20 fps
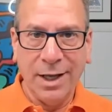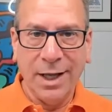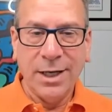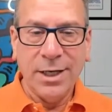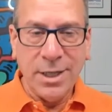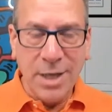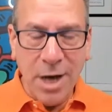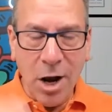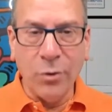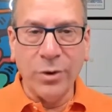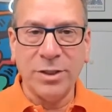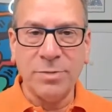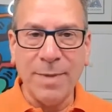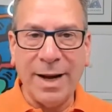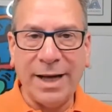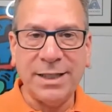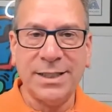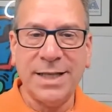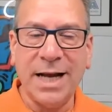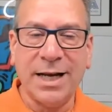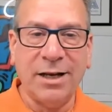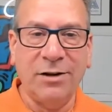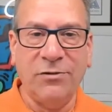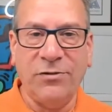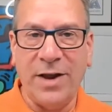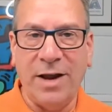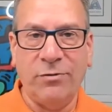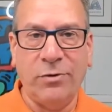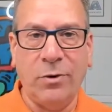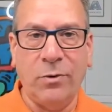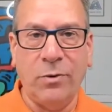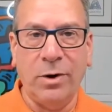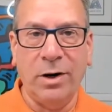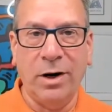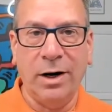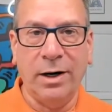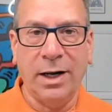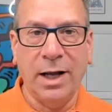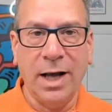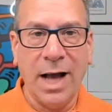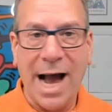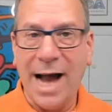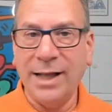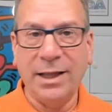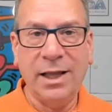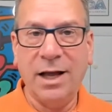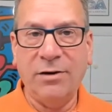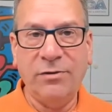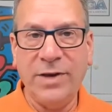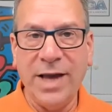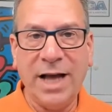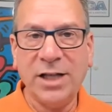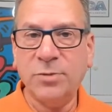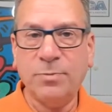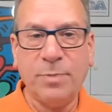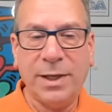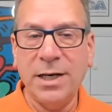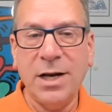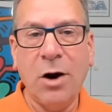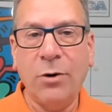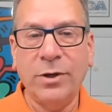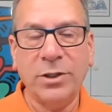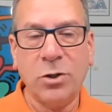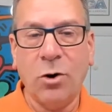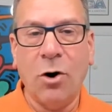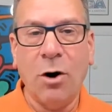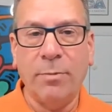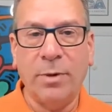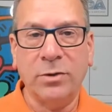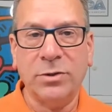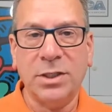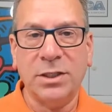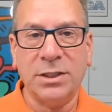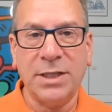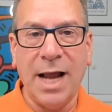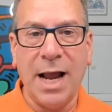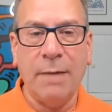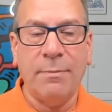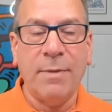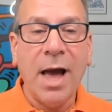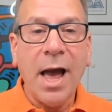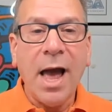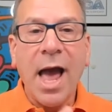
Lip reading: No is my second favorite word. I love yes, but no is almost the same.